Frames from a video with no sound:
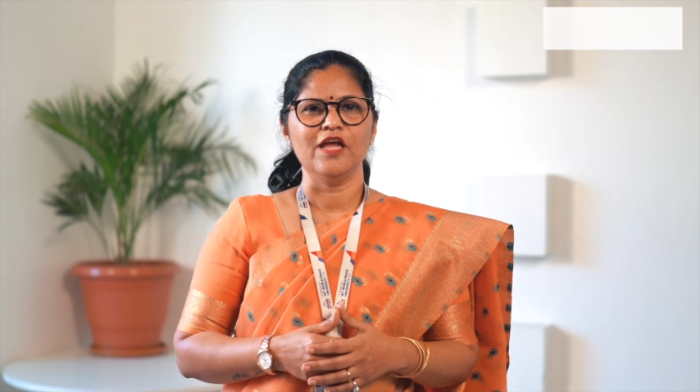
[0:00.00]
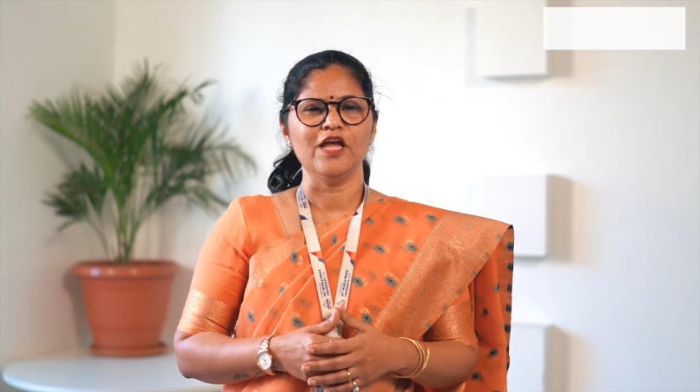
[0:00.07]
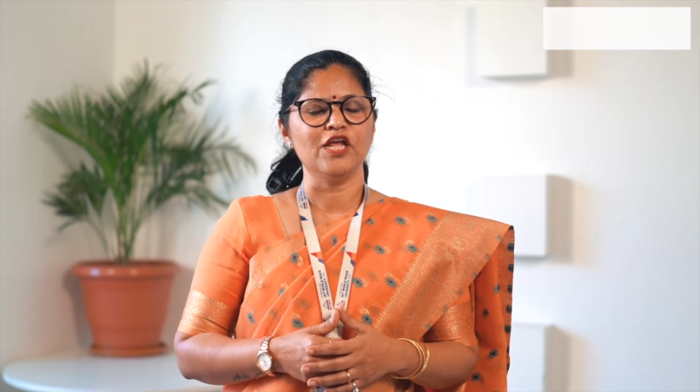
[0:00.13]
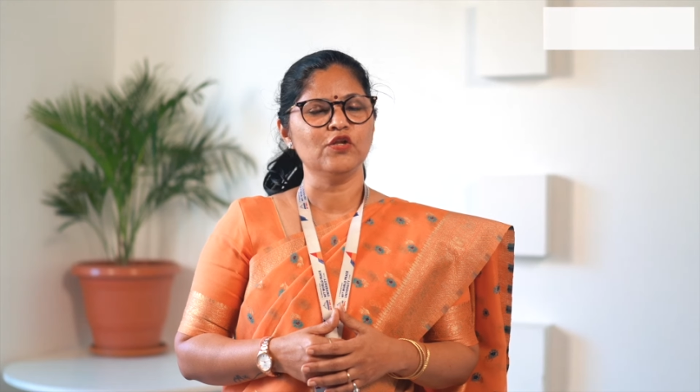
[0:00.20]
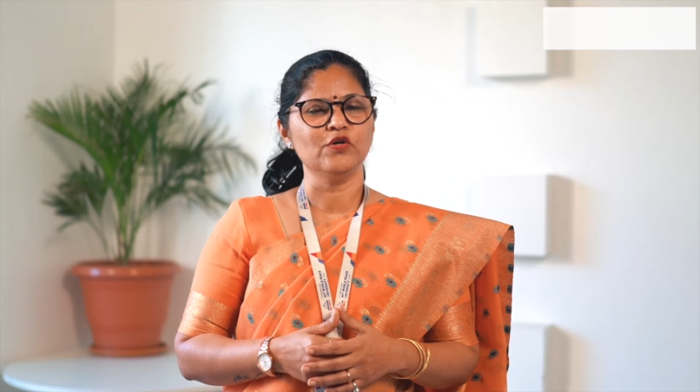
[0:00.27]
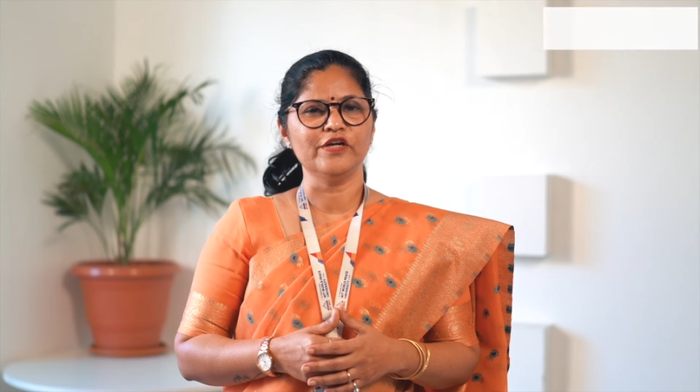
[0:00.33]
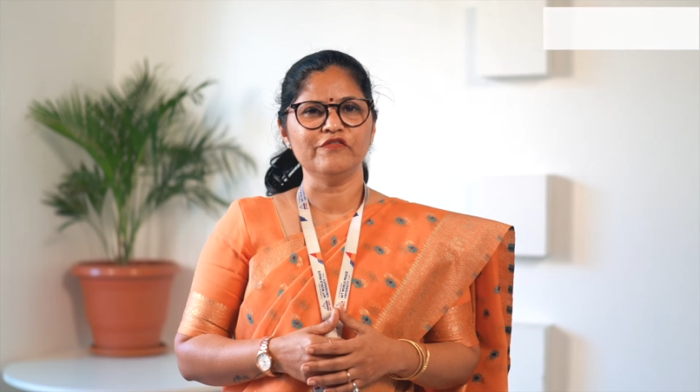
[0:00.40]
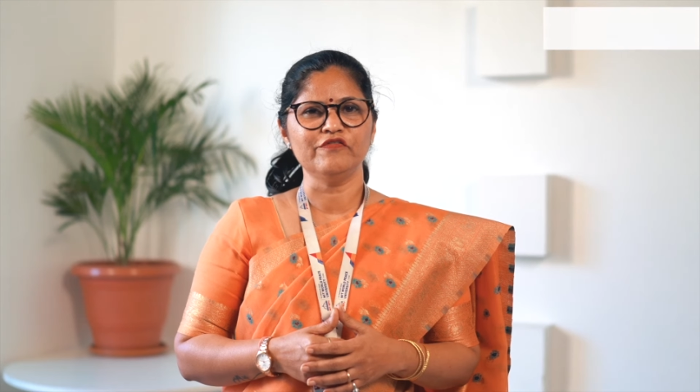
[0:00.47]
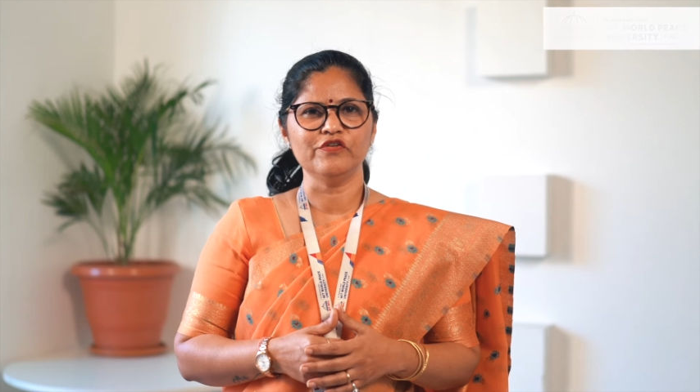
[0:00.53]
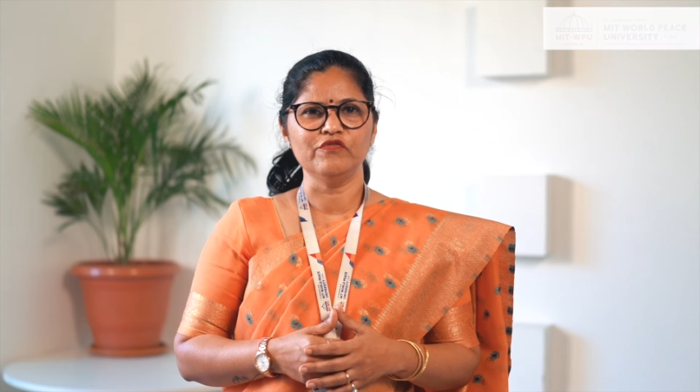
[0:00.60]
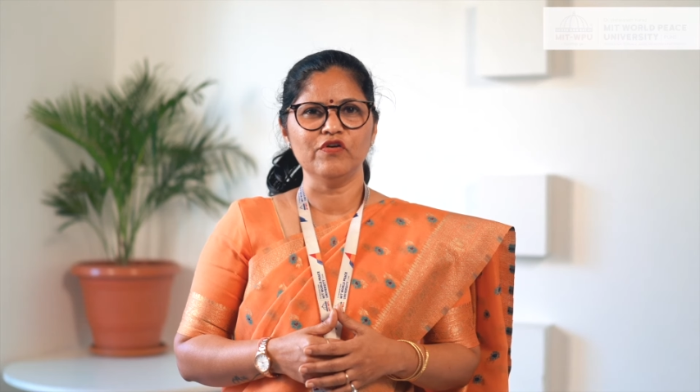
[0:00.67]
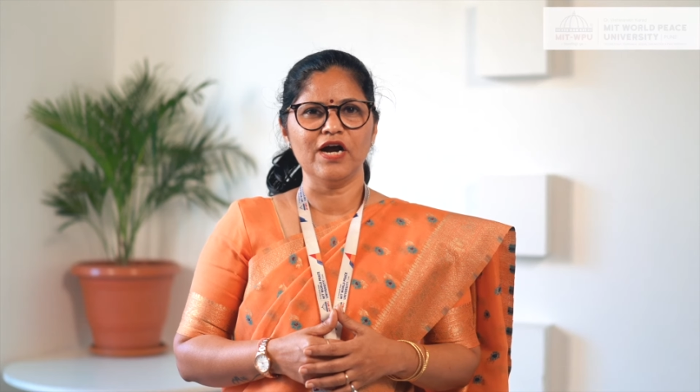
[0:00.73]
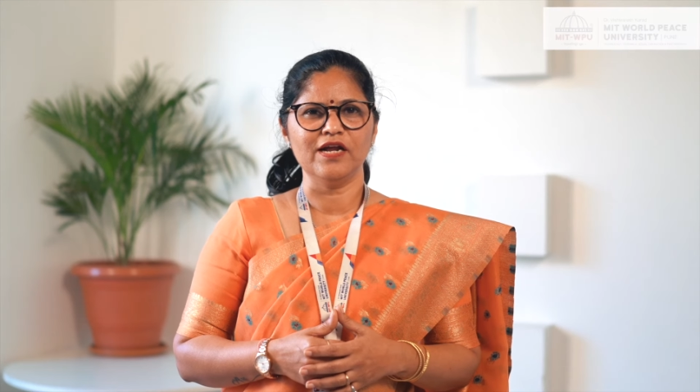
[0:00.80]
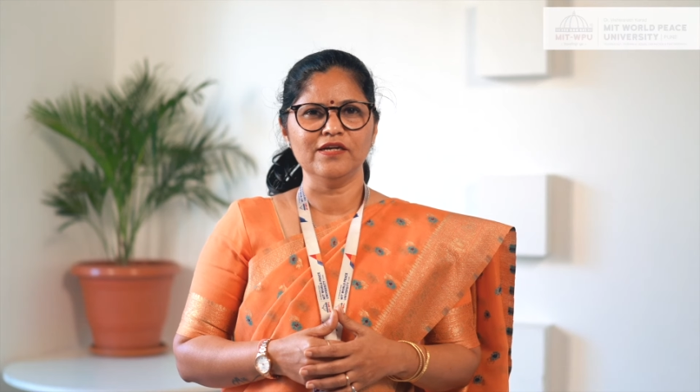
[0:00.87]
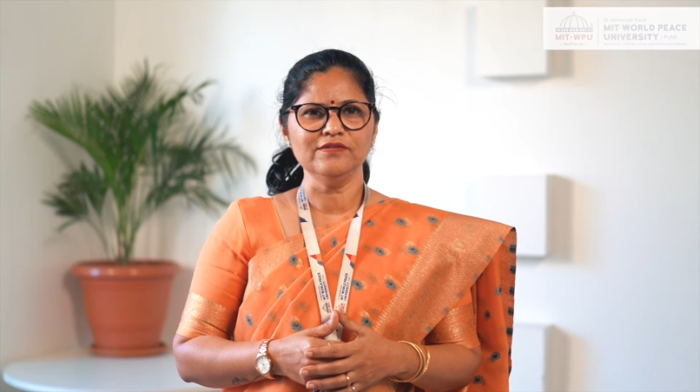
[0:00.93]
Hello
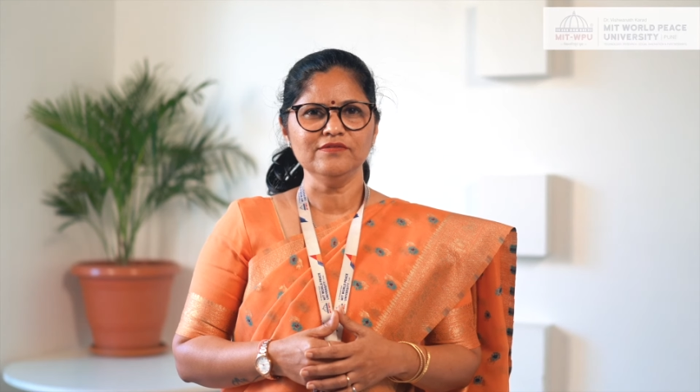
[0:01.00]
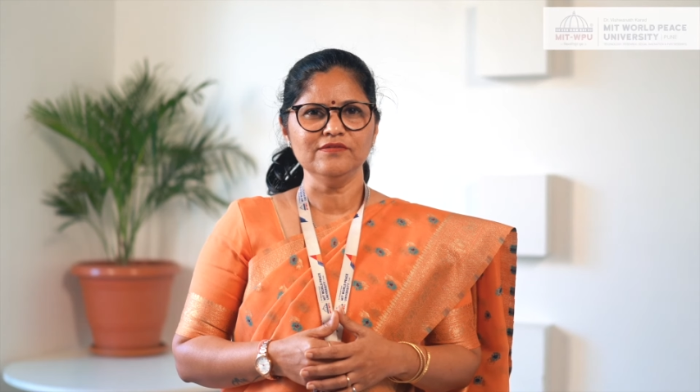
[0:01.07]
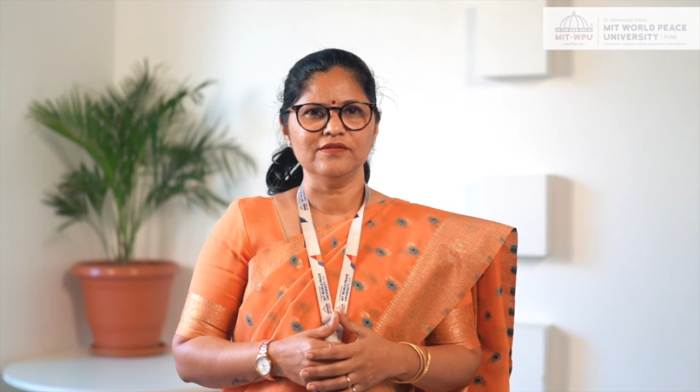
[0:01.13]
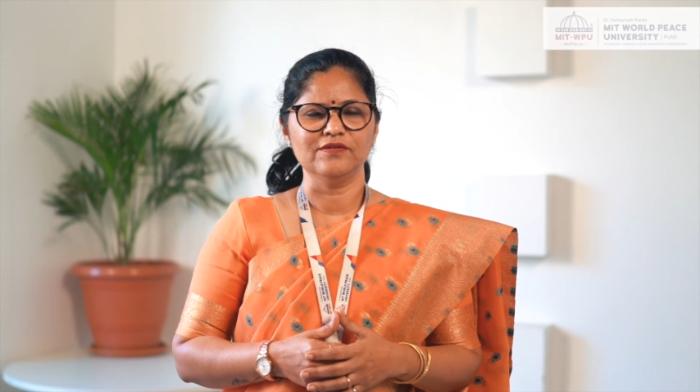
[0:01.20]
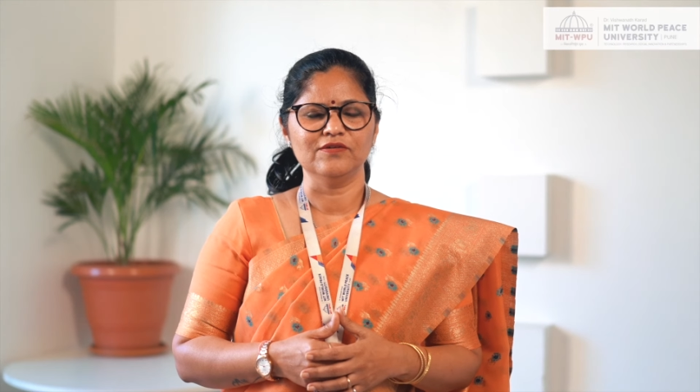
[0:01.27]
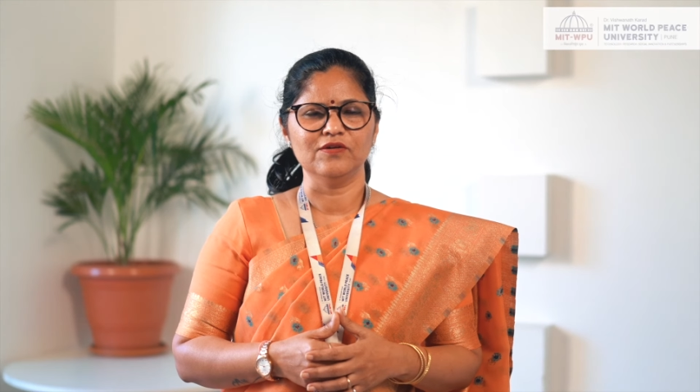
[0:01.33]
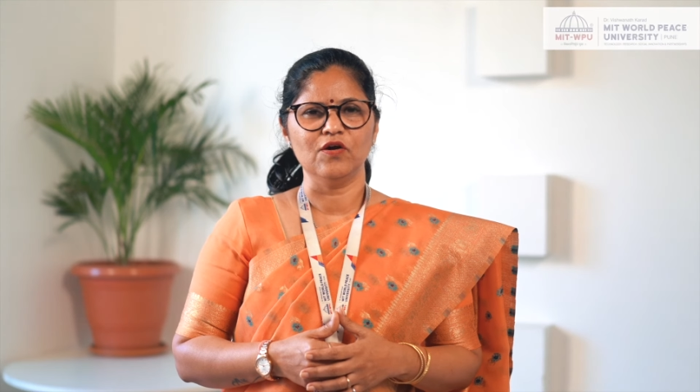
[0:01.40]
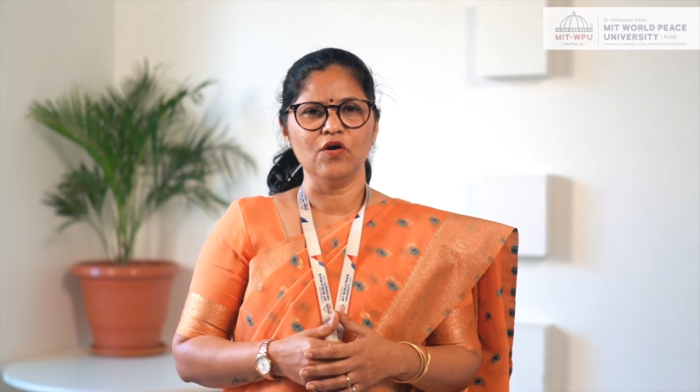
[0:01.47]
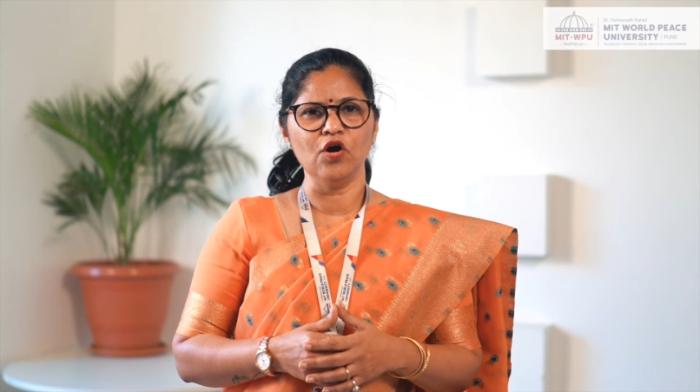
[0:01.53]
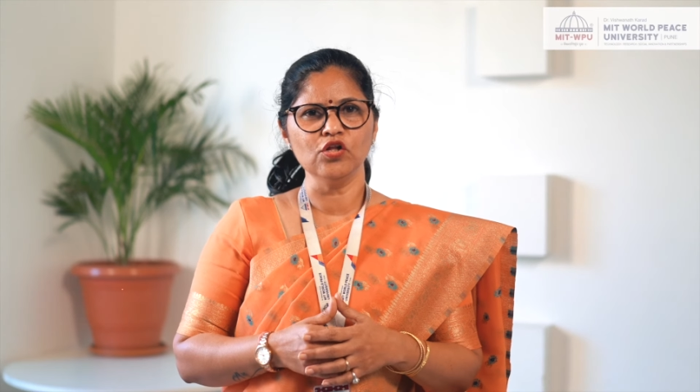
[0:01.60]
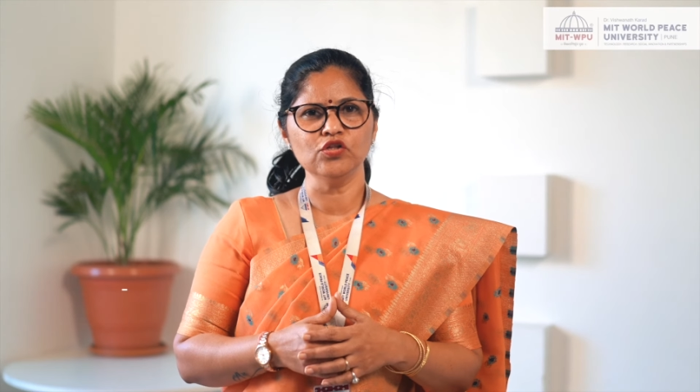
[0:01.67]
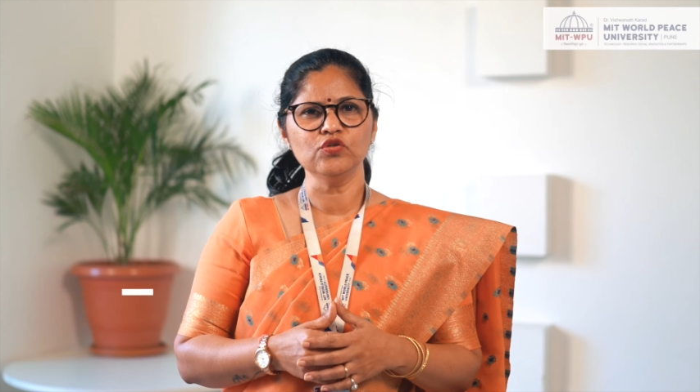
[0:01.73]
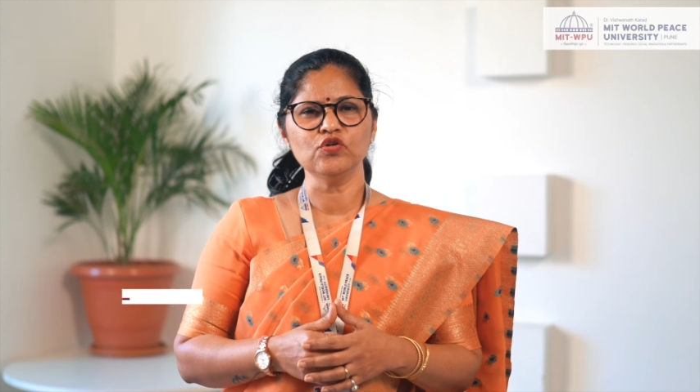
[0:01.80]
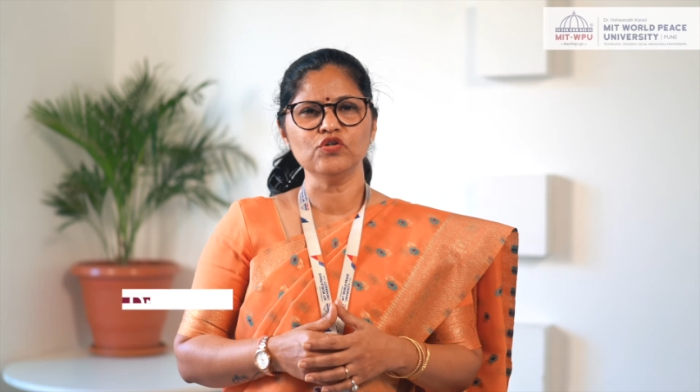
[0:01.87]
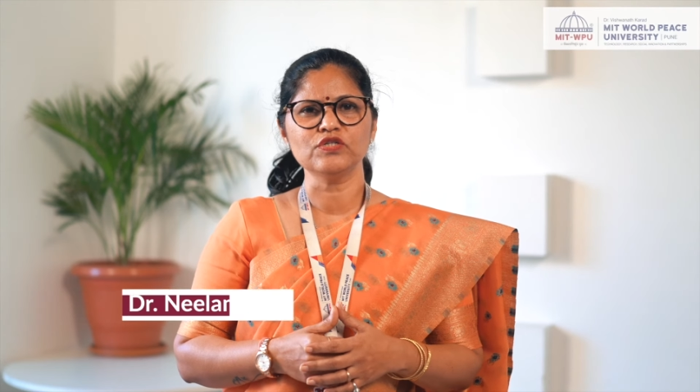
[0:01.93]
everyone,
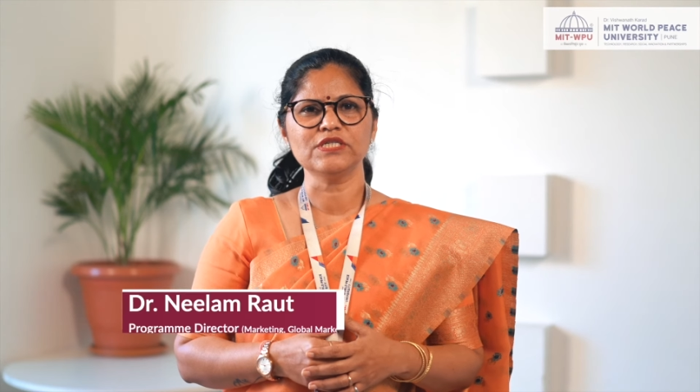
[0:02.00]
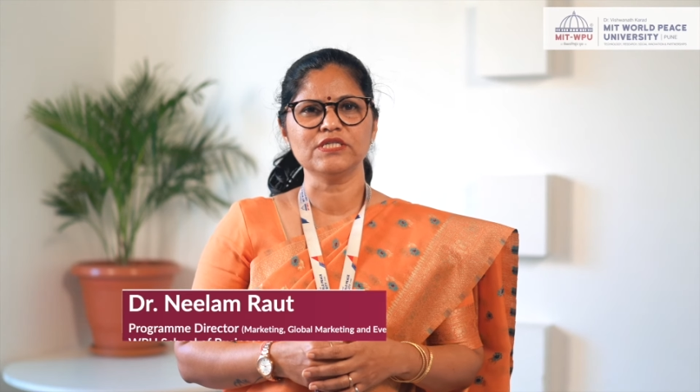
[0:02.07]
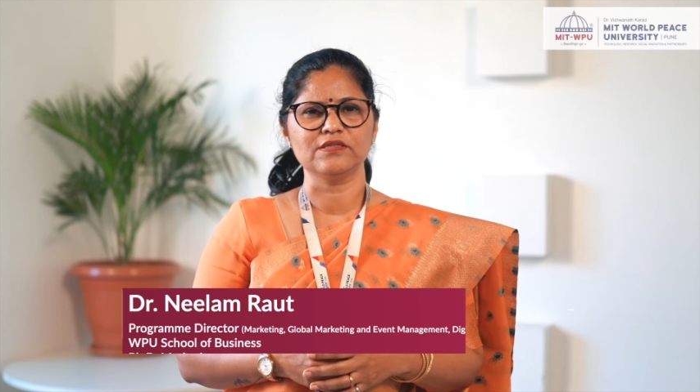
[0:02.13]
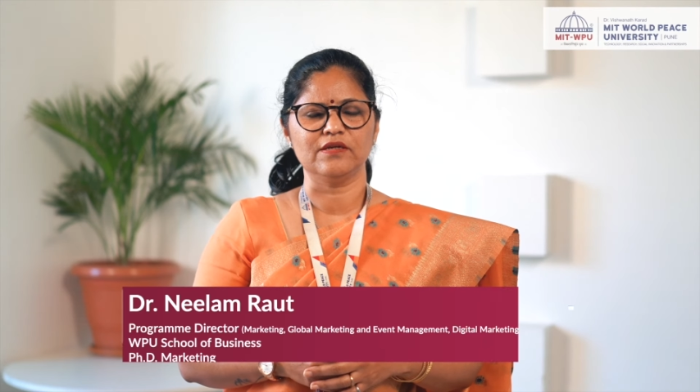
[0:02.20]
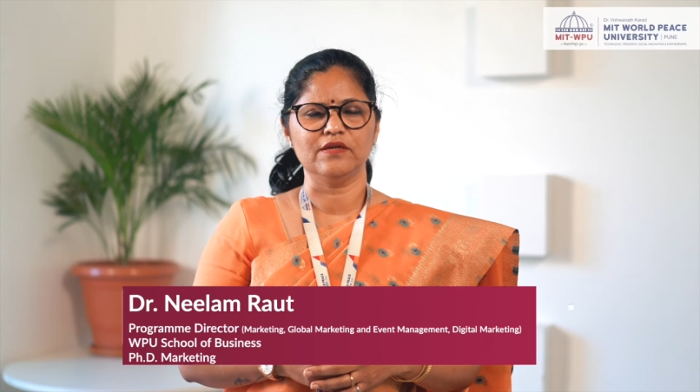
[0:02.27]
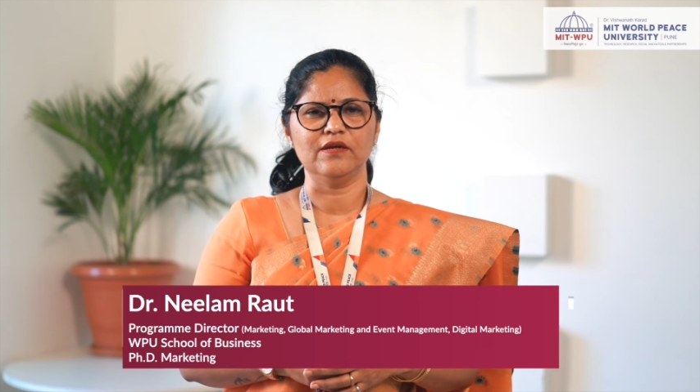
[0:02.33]
all those